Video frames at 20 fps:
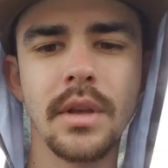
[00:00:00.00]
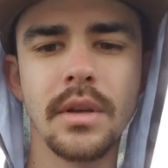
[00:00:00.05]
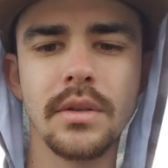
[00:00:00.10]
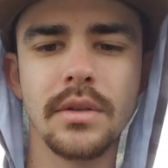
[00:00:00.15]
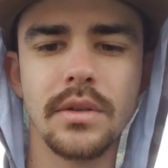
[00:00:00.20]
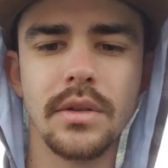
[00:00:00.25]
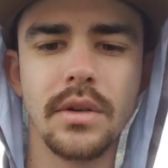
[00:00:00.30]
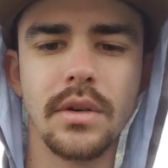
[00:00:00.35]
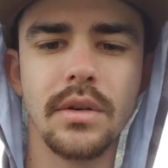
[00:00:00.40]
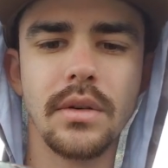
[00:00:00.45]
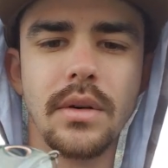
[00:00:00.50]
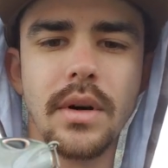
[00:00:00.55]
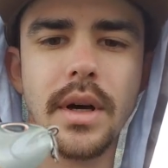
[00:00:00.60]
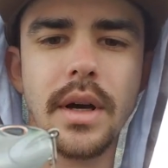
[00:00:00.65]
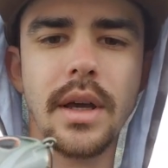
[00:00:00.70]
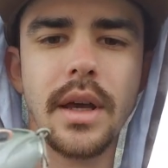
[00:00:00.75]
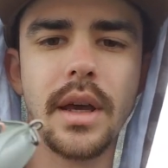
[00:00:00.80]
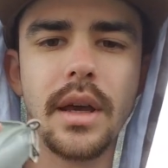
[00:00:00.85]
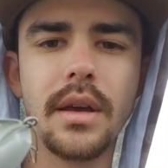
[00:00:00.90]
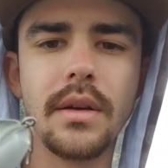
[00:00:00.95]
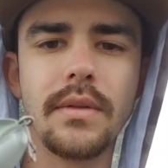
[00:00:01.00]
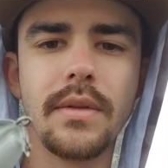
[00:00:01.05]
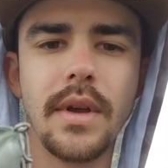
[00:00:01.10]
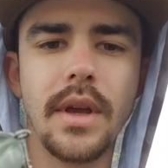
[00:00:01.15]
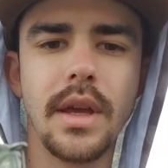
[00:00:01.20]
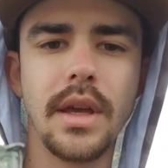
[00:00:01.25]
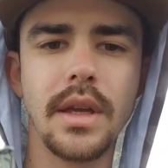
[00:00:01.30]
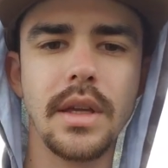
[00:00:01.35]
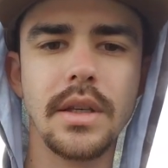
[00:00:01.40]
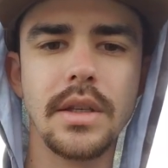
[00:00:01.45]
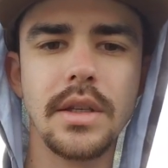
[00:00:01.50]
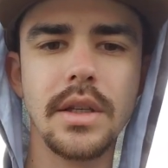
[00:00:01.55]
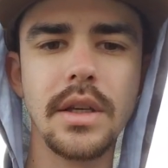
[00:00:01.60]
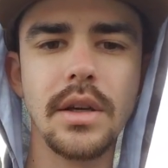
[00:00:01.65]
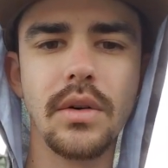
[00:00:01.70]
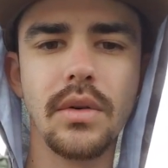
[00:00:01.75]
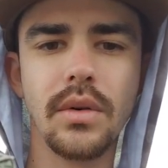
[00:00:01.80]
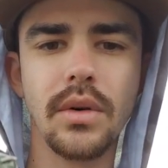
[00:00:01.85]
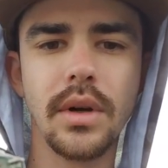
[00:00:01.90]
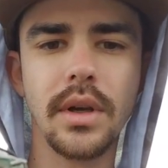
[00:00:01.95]
So I have a
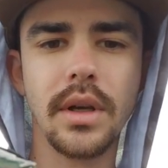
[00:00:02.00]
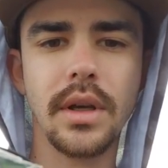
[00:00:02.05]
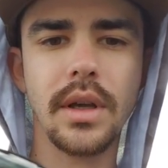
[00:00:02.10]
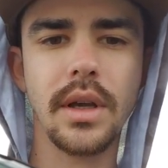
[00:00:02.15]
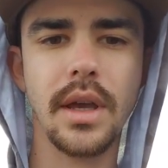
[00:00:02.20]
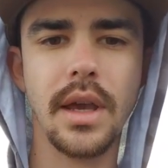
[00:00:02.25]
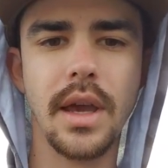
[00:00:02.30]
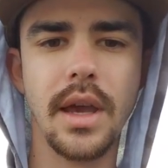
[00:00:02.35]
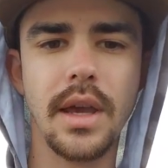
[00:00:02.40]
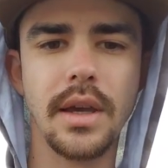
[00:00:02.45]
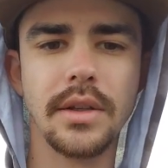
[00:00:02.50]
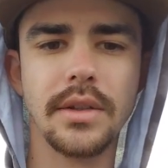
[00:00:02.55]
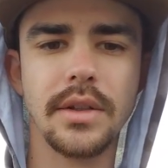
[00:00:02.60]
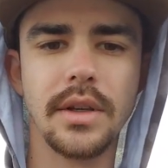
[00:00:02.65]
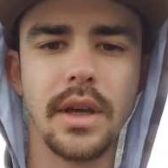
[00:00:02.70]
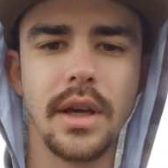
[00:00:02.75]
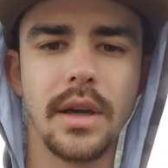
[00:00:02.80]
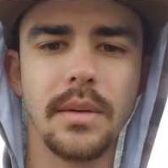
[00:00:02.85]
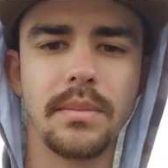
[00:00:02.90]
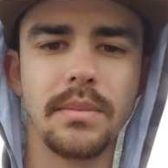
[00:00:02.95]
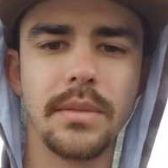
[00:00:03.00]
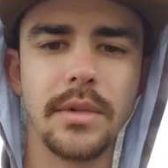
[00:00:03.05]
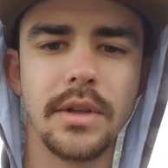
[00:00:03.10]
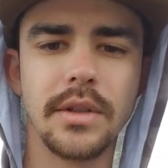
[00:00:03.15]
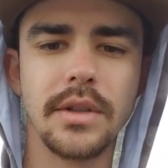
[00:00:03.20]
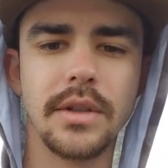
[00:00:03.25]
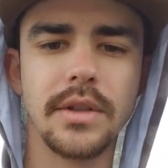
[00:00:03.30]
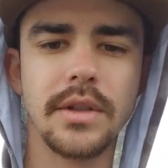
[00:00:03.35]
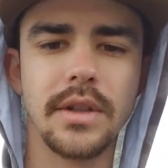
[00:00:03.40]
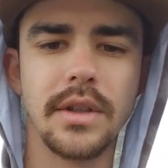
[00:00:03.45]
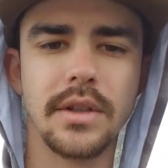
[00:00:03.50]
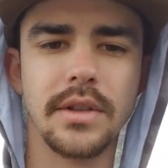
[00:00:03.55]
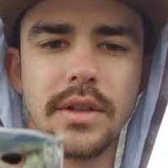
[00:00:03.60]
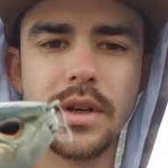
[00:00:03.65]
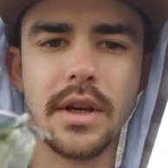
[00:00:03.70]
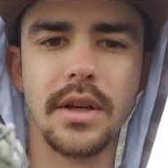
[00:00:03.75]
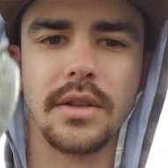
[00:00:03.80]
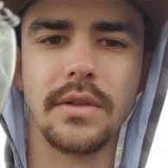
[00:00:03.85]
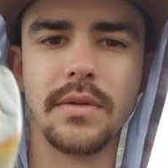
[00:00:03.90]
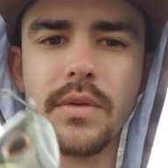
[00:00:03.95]
decoy egg snap. This is in the
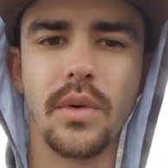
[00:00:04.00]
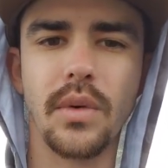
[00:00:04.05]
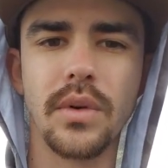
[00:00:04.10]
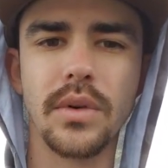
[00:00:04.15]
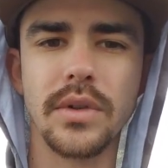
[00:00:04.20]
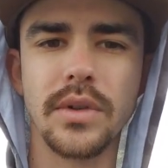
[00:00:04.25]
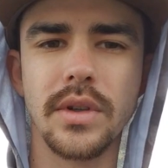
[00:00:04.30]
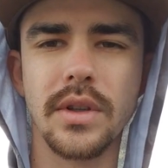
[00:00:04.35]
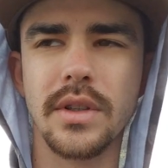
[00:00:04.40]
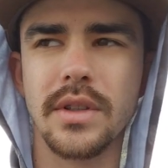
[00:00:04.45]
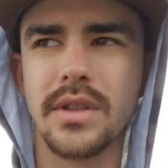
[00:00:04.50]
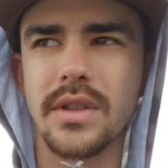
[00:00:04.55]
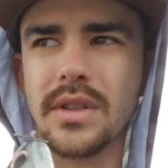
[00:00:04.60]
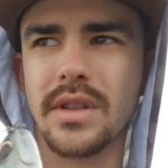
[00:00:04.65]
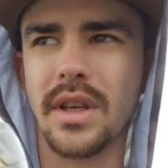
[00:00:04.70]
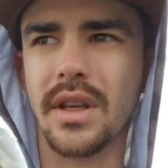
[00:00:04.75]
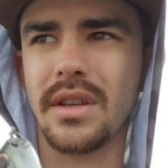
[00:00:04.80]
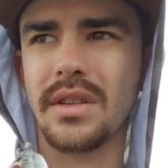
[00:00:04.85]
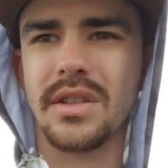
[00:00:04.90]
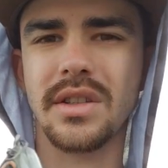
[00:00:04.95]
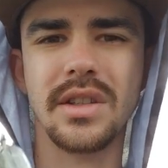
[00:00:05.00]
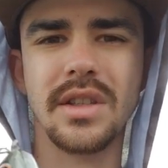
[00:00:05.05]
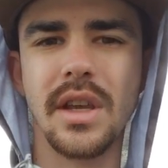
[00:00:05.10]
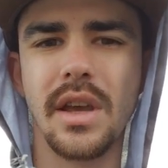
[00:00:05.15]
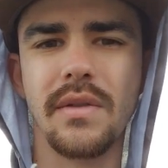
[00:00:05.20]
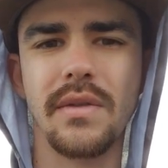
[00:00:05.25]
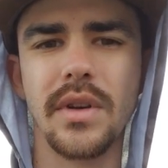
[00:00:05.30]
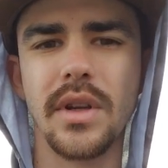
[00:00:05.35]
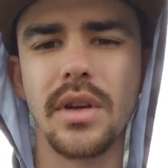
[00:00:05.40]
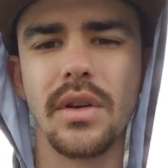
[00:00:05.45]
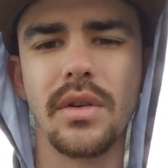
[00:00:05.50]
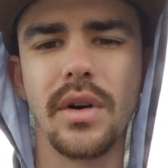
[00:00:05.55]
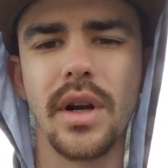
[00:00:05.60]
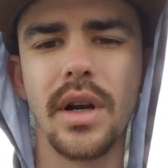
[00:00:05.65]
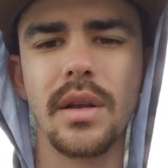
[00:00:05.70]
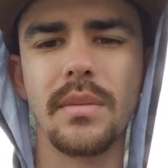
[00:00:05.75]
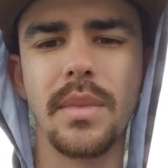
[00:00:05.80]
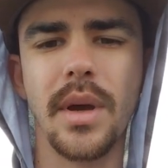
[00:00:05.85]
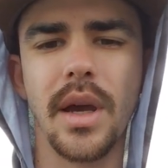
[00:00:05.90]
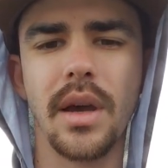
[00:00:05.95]
size 4, so this is like 70 or
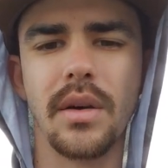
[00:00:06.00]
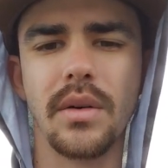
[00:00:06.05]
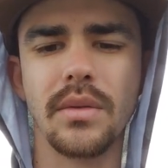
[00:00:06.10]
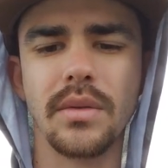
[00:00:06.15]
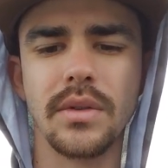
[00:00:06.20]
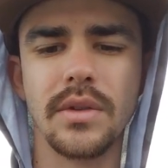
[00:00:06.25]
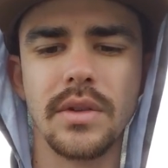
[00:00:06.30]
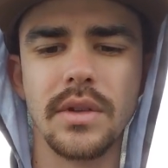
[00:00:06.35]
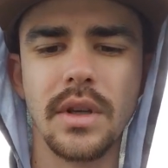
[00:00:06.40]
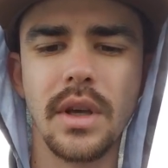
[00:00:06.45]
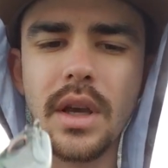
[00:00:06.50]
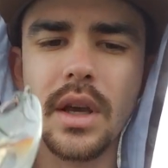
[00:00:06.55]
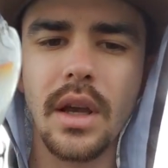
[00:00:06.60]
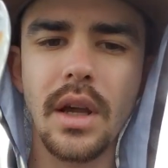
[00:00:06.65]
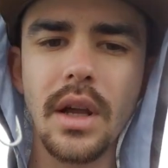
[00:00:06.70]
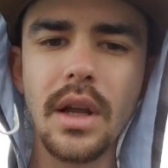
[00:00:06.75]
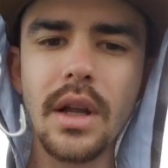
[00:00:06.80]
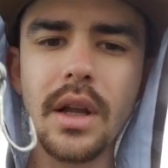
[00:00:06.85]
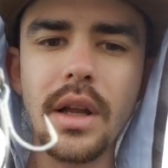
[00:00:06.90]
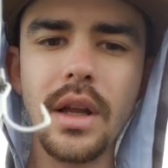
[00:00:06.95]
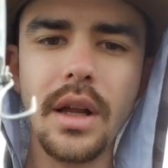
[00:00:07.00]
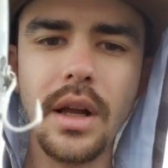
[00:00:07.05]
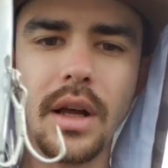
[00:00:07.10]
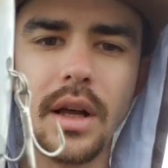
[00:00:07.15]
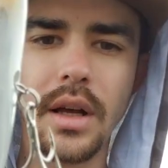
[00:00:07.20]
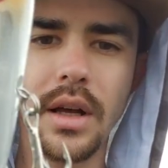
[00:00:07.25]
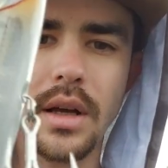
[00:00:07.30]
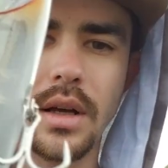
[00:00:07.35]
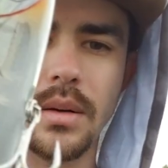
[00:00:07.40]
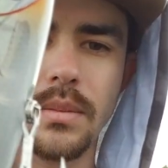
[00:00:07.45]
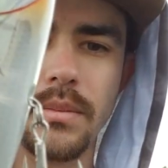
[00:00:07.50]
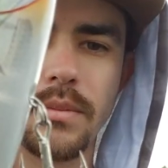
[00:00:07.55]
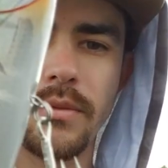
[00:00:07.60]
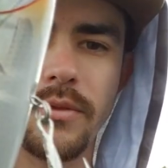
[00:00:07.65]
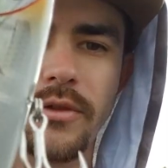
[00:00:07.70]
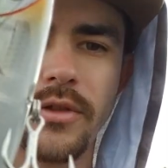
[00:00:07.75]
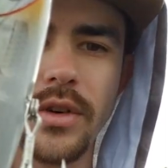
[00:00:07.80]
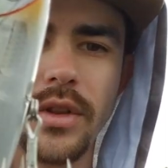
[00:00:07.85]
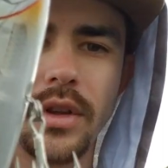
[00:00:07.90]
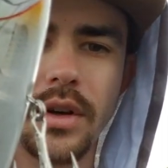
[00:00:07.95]
80 pounds.
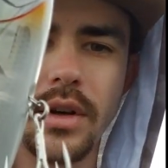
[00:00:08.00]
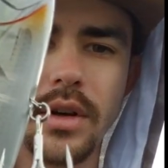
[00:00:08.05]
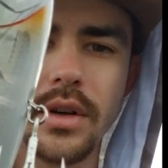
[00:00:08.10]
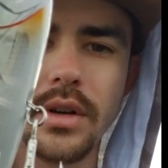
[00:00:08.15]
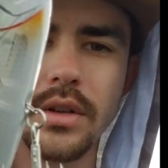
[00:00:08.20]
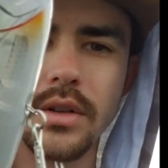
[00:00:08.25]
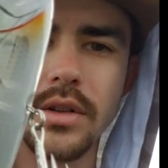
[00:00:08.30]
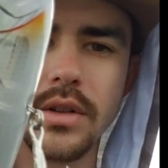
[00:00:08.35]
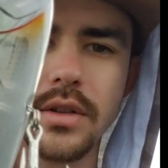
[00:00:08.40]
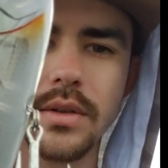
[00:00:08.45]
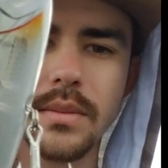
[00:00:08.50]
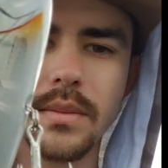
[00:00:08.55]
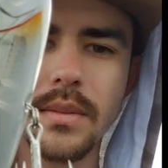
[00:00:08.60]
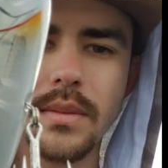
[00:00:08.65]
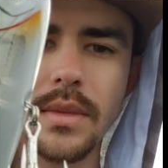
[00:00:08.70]
For the hooks